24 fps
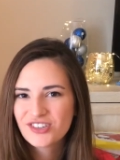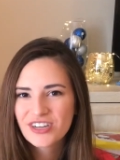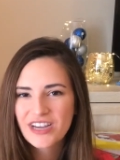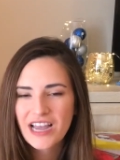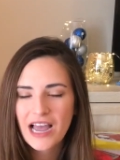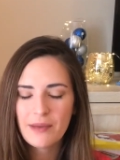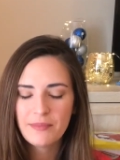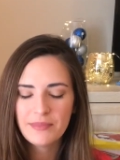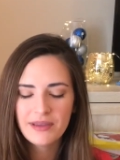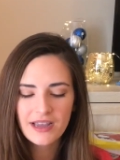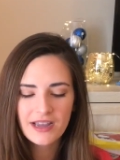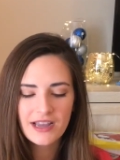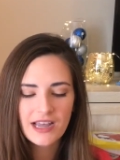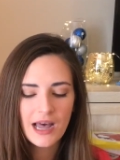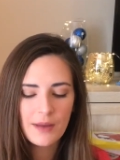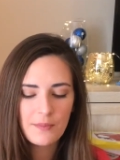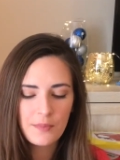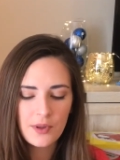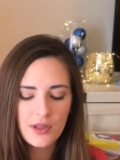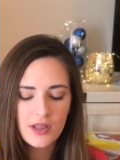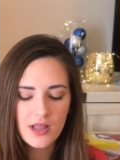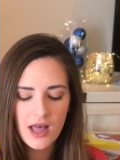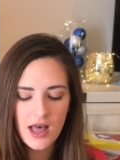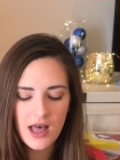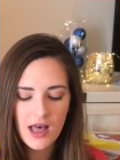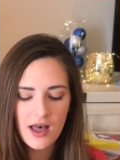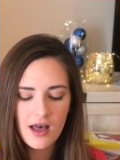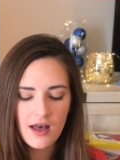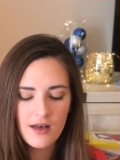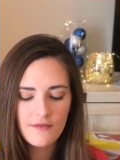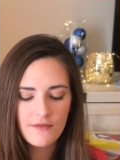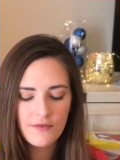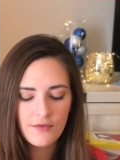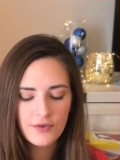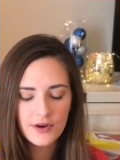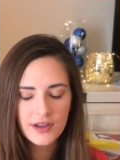She got me a couple
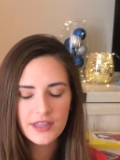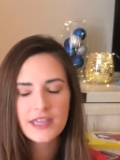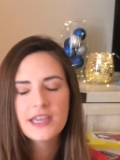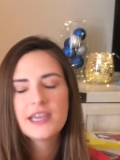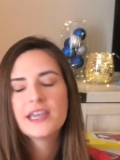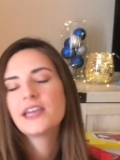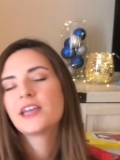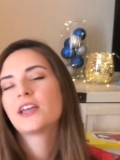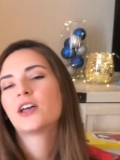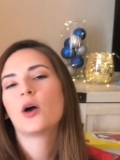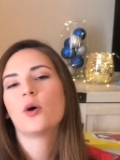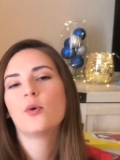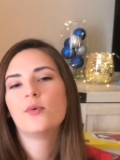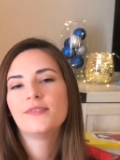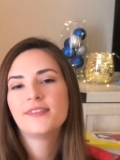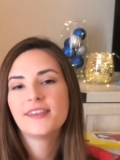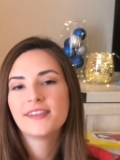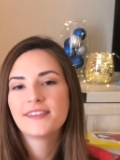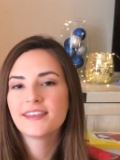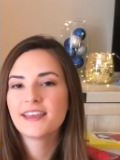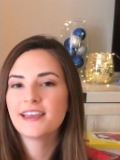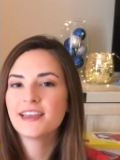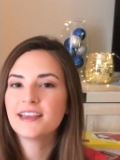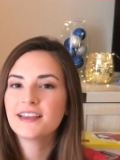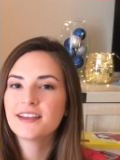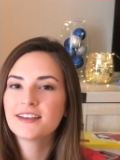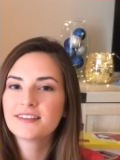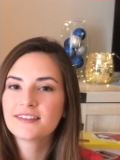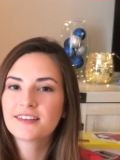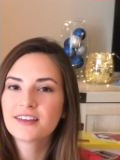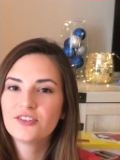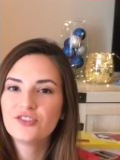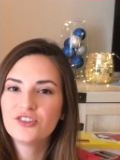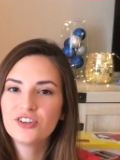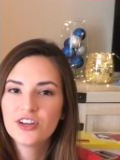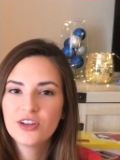of really cozy
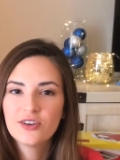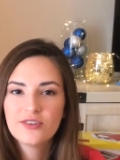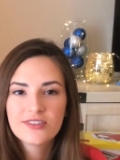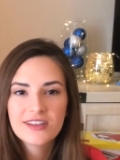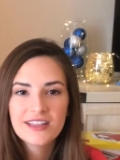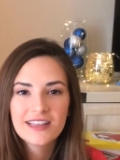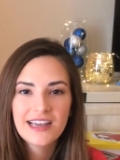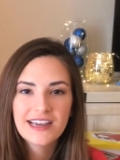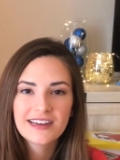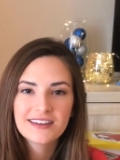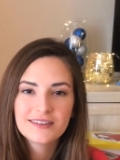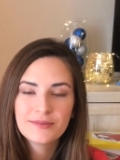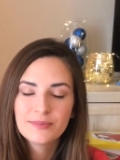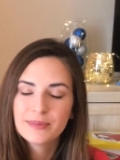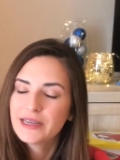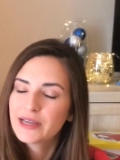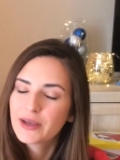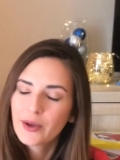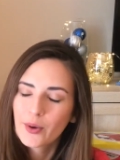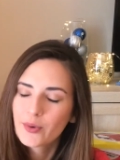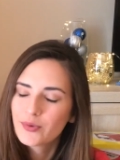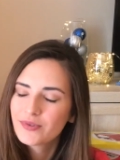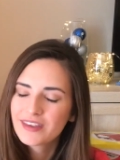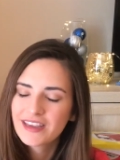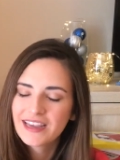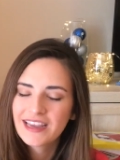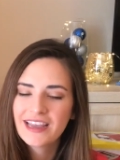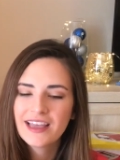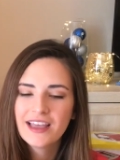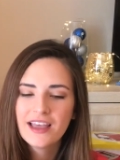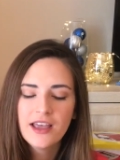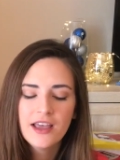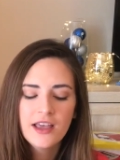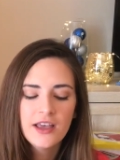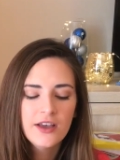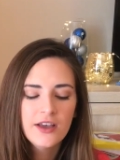things because she knows I like to be cozy.